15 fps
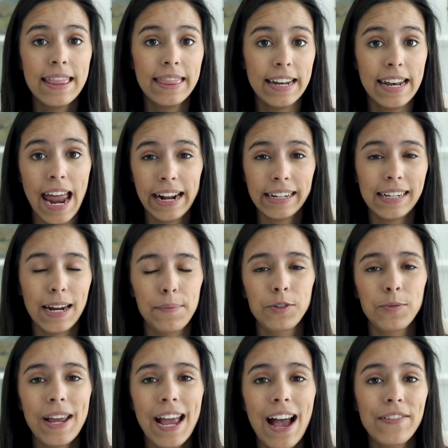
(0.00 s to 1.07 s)
The next
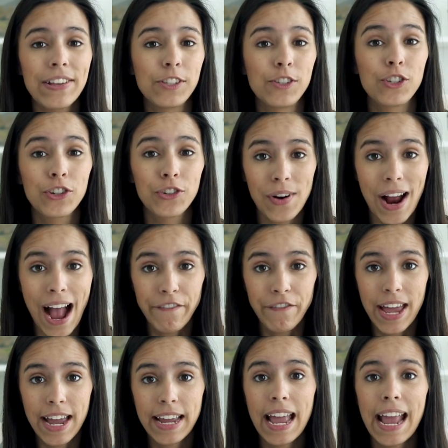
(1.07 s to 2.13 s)
option we have is
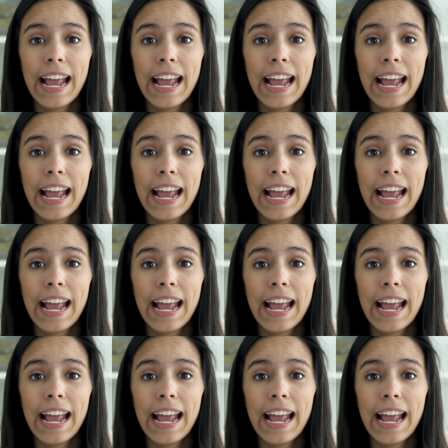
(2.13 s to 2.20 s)
traffic.